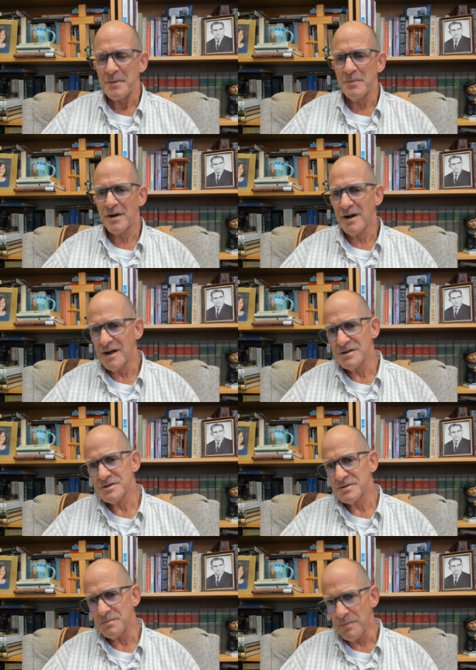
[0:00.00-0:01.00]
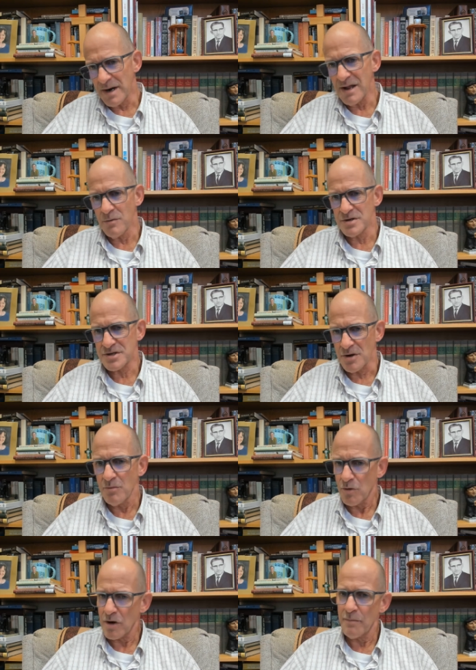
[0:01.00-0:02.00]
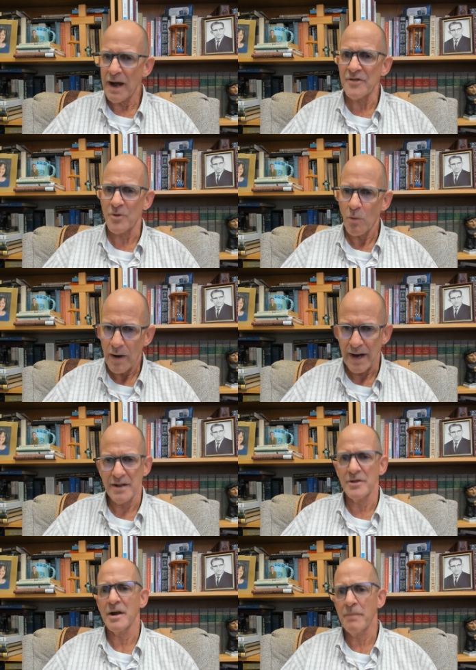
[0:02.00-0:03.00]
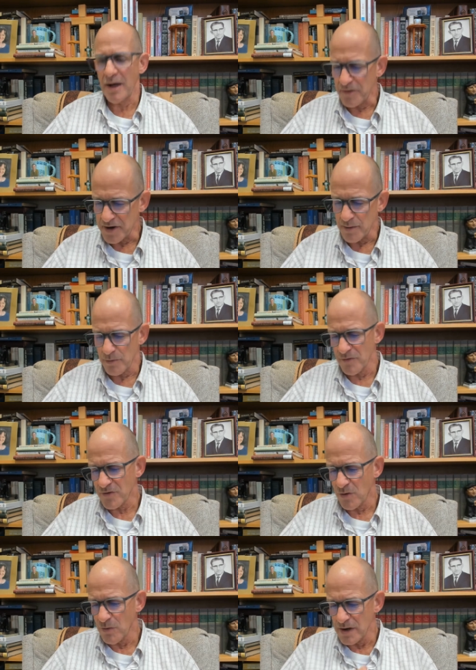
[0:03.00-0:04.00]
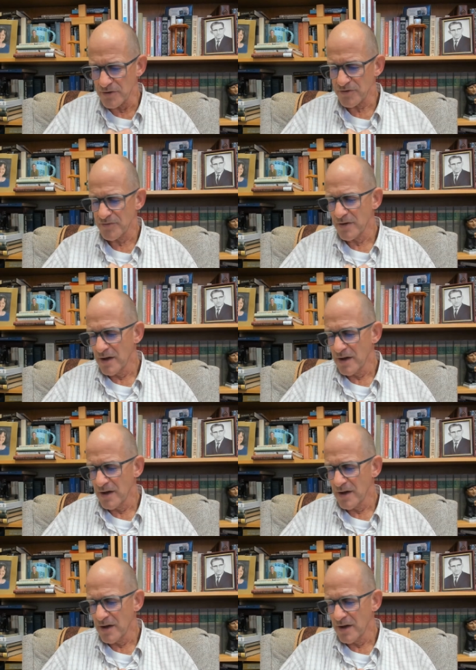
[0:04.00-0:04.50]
because money was still more about the weight than about the number of coins.